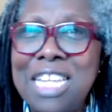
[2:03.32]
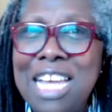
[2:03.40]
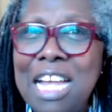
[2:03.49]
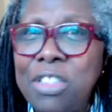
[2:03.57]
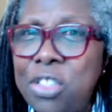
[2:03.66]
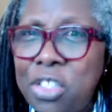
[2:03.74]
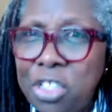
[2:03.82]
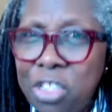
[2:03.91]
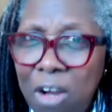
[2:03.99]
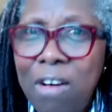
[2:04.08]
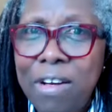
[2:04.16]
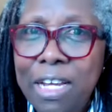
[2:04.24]
got
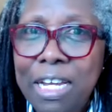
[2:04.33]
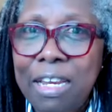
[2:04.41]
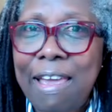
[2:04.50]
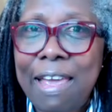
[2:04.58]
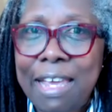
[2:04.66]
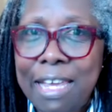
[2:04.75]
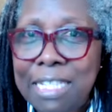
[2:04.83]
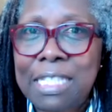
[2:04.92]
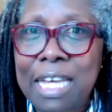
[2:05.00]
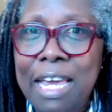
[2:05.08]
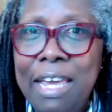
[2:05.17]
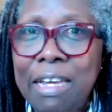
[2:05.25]
started
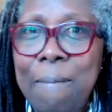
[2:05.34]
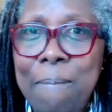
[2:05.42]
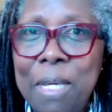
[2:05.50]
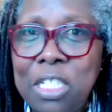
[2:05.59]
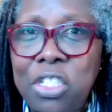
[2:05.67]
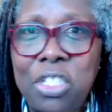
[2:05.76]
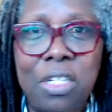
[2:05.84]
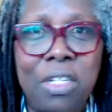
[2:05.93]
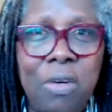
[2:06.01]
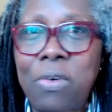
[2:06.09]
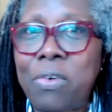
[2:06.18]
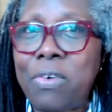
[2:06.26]
as a commission
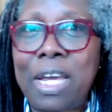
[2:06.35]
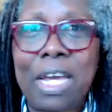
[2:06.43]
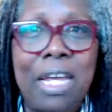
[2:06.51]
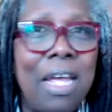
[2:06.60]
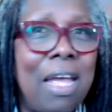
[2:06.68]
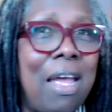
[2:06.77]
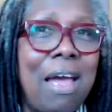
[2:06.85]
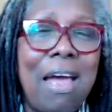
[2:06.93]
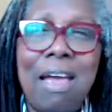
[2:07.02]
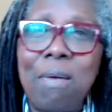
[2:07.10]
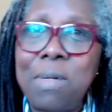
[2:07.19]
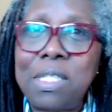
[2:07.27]
notary,
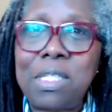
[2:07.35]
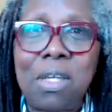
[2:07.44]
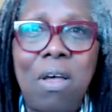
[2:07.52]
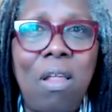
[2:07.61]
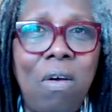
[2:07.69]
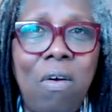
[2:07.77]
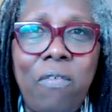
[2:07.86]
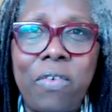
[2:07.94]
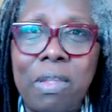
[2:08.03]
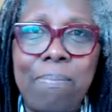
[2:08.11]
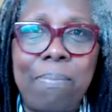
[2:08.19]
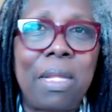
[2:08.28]
I was all over
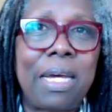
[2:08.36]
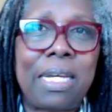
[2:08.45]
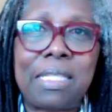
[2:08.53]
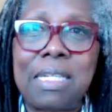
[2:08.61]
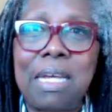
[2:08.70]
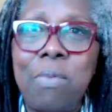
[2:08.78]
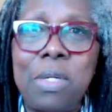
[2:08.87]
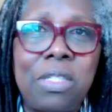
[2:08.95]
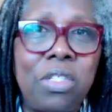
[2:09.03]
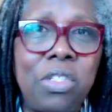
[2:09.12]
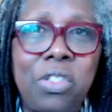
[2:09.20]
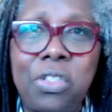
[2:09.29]
the place. I
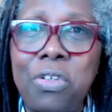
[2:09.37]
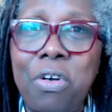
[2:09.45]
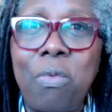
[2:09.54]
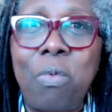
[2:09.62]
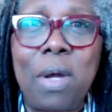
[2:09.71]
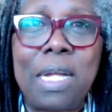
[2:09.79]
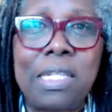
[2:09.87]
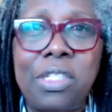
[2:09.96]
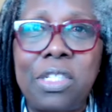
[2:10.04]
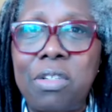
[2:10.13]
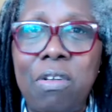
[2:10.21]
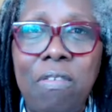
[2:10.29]
wasn't sure what
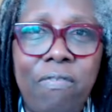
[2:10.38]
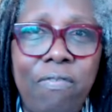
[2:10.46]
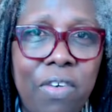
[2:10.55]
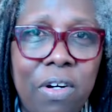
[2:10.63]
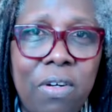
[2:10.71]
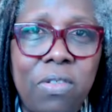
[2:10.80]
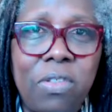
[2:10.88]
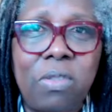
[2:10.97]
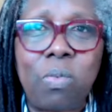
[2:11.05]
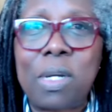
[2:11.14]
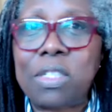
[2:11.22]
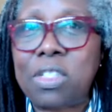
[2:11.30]
to do
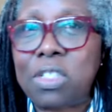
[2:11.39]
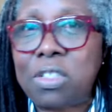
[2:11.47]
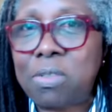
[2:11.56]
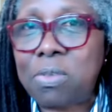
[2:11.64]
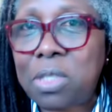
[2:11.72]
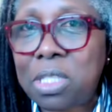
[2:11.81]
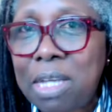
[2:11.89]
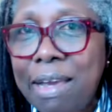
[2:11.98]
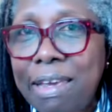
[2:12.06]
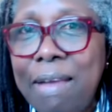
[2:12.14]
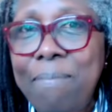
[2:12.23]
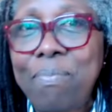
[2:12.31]
first, what to do
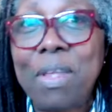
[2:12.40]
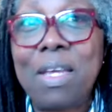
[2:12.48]
second.